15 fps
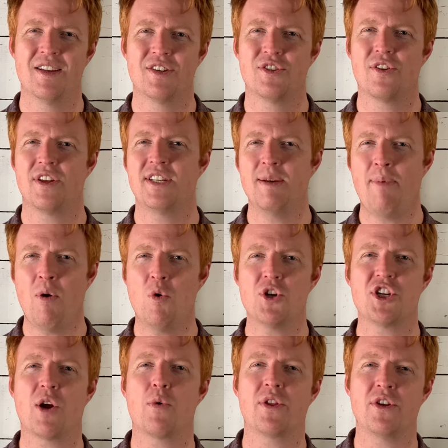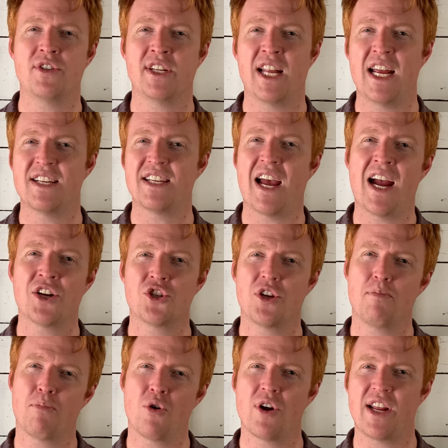So the tip I want to share with you today is
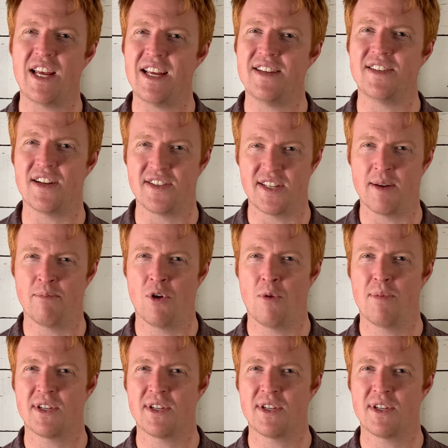actually pretty easy and simple,